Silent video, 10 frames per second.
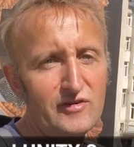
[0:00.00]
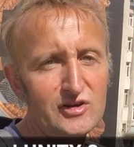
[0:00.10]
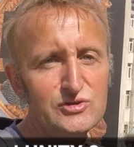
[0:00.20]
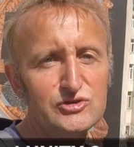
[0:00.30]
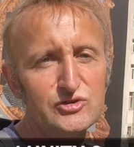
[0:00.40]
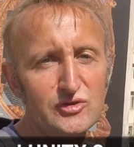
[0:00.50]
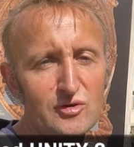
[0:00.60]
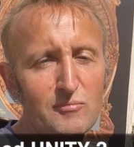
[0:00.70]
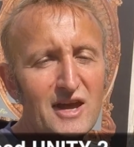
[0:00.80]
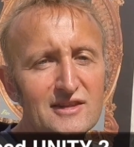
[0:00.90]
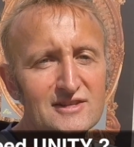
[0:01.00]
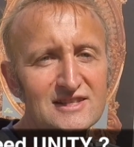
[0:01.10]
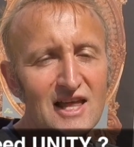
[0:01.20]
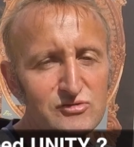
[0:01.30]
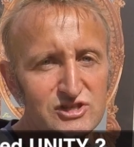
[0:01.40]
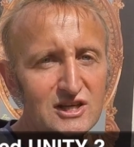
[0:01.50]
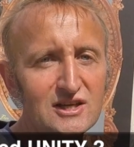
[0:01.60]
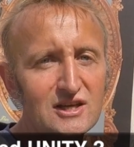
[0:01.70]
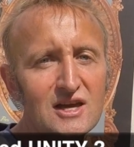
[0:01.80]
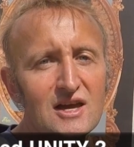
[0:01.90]
various uh, mainnets launching
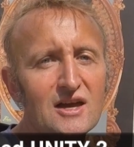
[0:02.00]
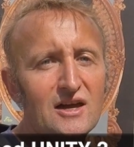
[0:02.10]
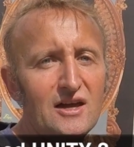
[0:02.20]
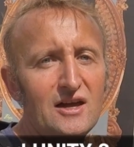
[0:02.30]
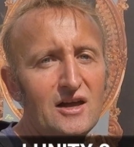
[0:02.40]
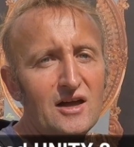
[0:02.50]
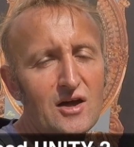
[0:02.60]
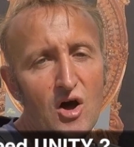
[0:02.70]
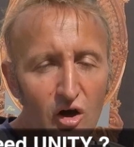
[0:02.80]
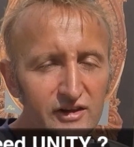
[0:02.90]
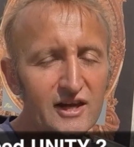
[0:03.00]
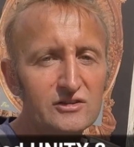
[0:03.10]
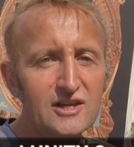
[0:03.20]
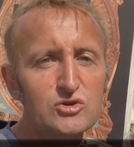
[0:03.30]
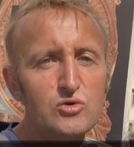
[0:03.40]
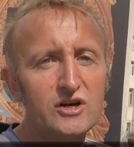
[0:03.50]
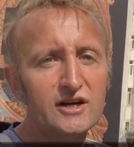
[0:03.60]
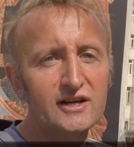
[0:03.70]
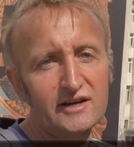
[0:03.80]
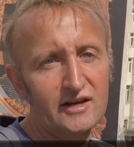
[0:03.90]
uh, on Aion
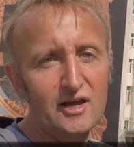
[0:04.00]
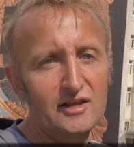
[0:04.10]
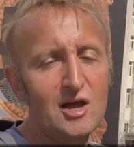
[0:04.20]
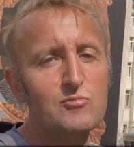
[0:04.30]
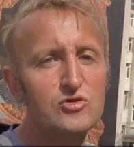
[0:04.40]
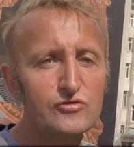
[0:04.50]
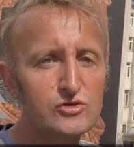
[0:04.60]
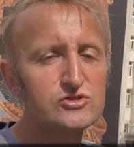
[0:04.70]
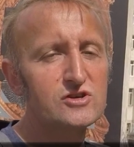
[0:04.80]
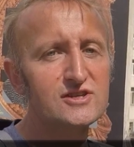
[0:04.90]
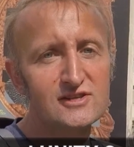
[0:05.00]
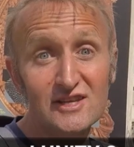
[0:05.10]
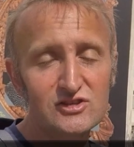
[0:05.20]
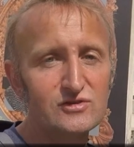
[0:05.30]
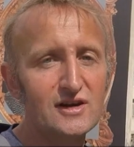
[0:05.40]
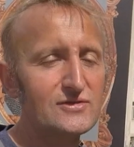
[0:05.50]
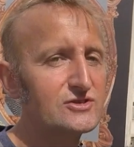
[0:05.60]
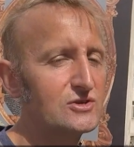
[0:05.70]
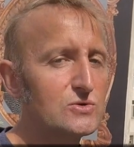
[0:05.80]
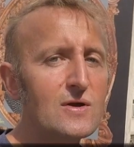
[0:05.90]
network number of users etc
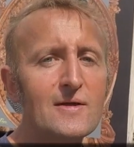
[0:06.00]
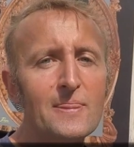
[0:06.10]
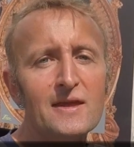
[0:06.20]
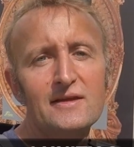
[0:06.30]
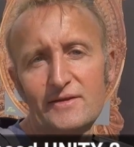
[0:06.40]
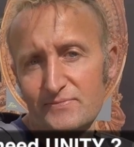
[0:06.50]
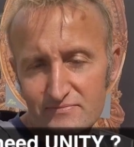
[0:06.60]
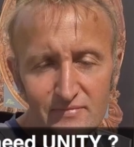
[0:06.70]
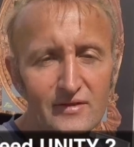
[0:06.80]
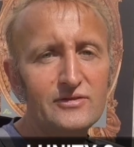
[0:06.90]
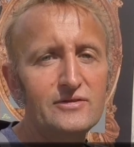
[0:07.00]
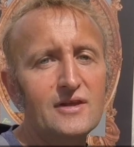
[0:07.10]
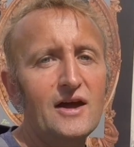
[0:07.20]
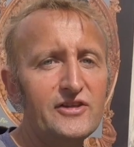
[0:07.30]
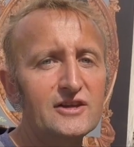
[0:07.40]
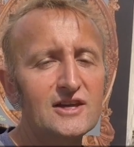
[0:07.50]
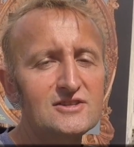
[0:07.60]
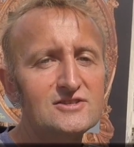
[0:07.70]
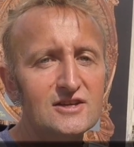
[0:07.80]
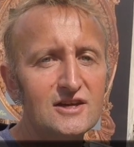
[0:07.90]
so I think
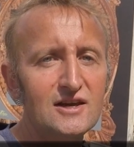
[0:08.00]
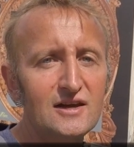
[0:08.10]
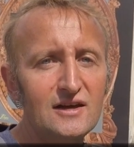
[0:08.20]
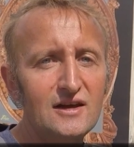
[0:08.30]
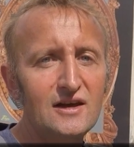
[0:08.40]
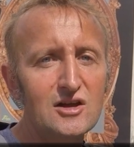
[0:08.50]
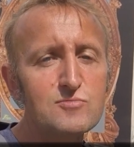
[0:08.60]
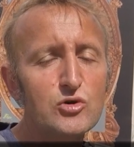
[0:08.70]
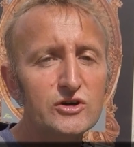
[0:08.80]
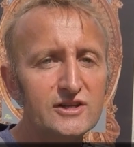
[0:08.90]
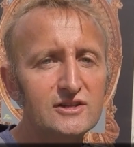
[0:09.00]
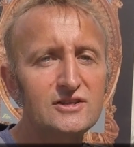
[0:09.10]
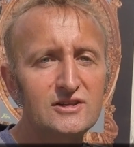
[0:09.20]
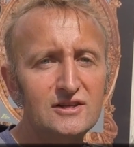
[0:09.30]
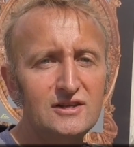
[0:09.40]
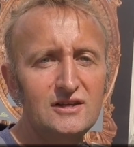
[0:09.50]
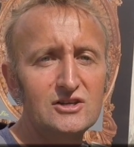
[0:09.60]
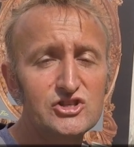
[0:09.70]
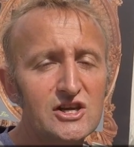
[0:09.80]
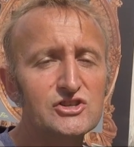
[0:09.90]
that's an important
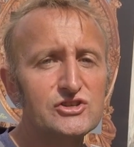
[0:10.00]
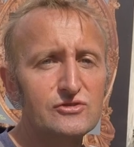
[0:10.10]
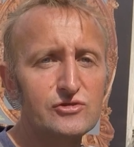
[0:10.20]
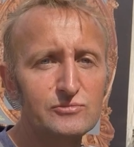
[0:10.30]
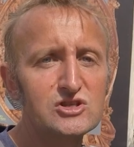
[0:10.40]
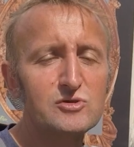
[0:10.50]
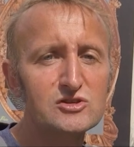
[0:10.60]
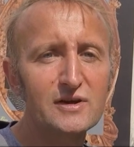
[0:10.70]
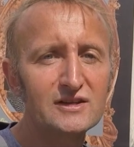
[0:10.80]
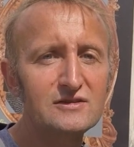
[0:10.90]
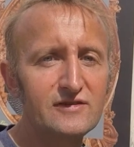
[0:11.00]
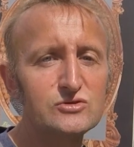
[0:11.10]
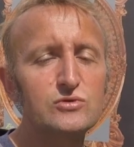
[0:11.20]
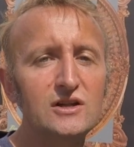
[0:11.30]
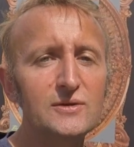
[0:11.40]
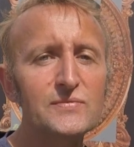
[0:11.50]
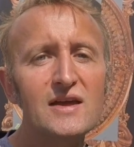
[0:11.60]
change from this perspective as well